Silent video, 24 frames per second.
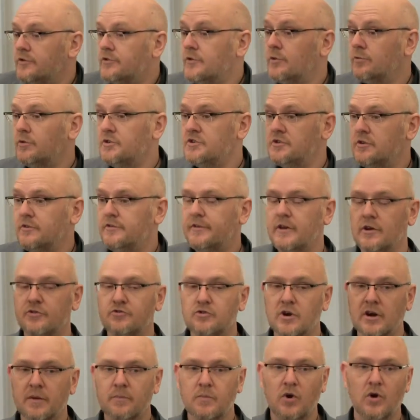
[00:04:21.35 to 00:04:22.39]
to reduce our
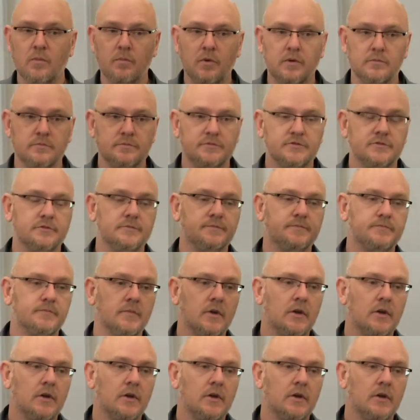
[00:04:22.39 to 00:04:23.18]
drug problems.